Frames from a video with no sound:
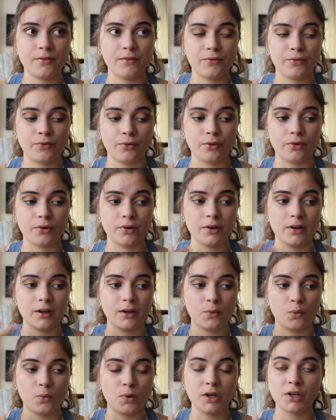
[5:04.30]
for
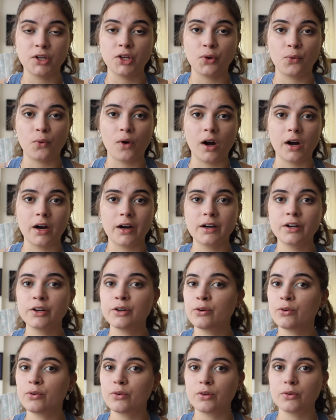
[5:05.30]
what you are,
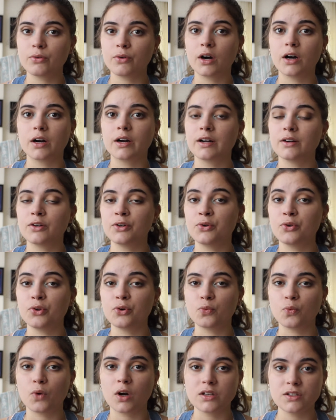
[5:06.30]
who you
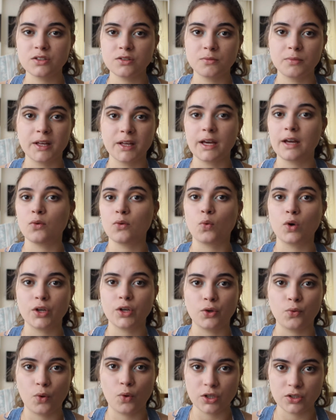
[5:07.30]
want to be, and what
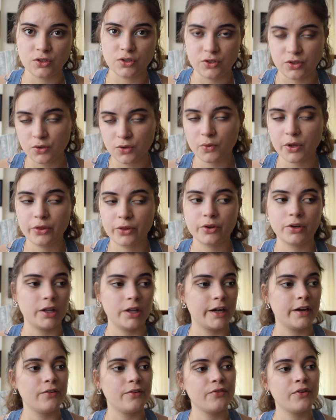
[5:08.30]
you want to do with your
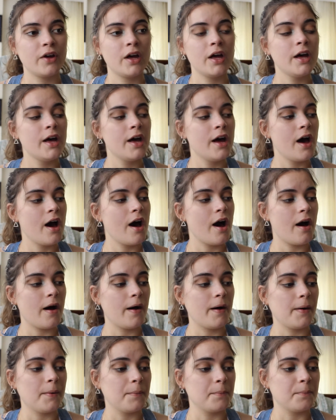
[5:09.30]
life.
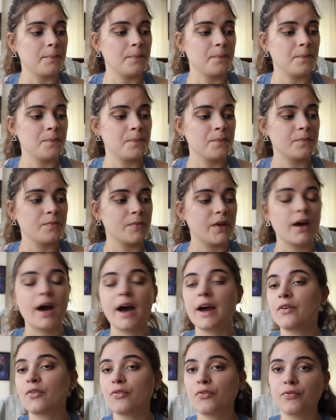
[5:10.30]

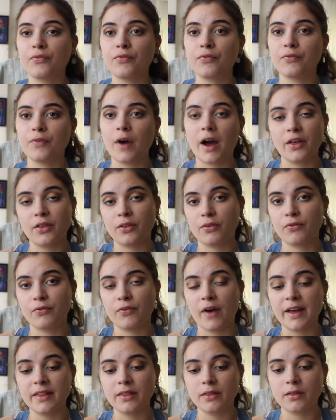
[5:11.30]
I
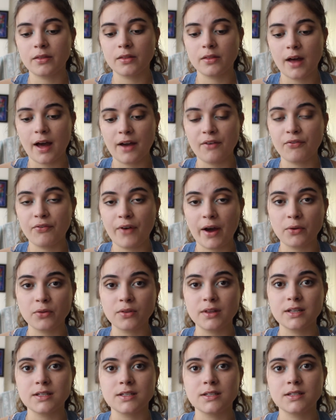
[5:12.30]

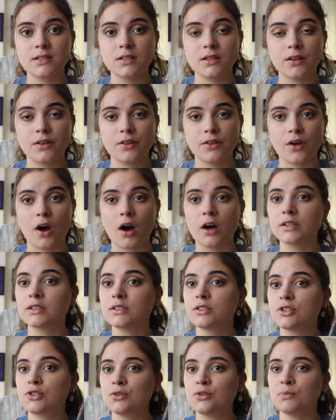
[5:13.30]
found this thought
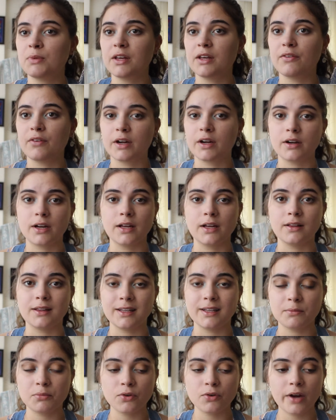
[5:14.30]
to be very
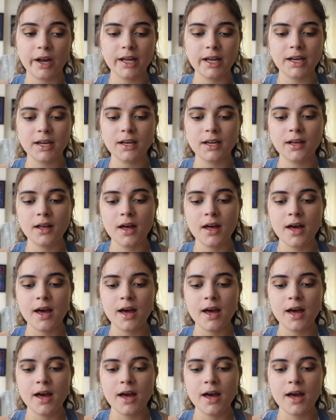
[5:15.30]
liberating,